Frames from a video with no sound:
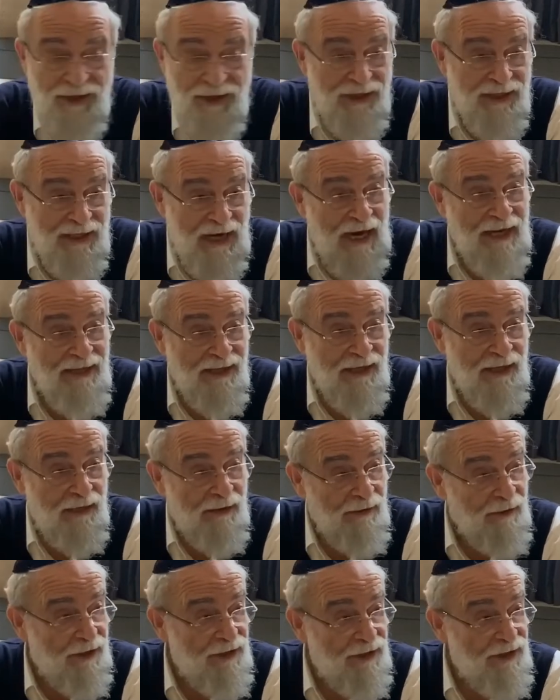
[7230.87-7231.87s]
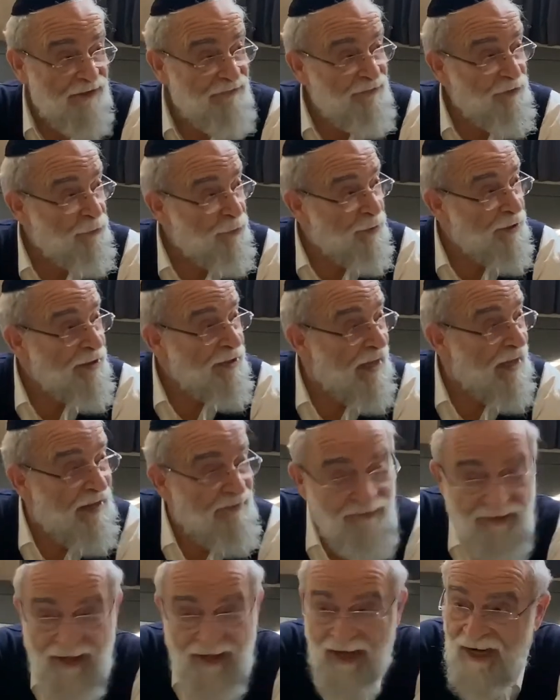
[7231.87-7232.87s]
decide, because if you wouldn't
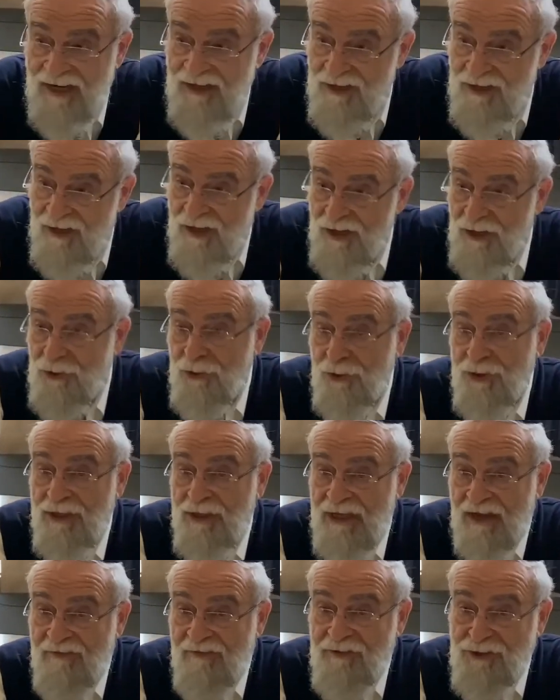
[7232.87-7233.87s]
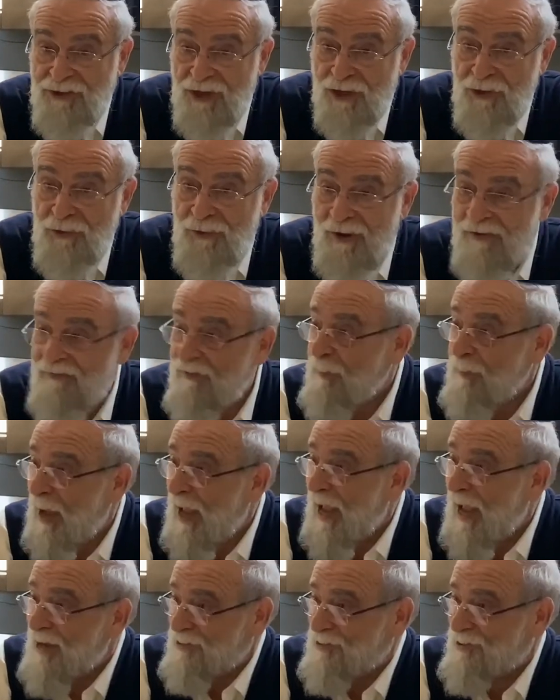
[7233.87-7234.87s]
have that, you could never say you have a
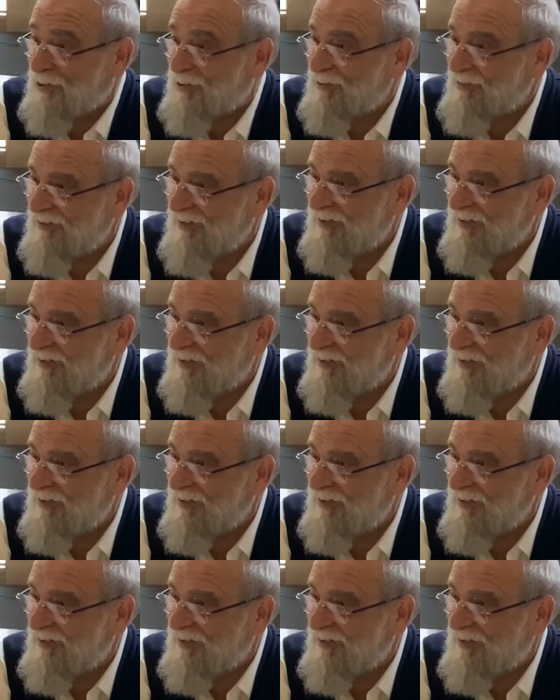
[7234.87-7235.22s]
past.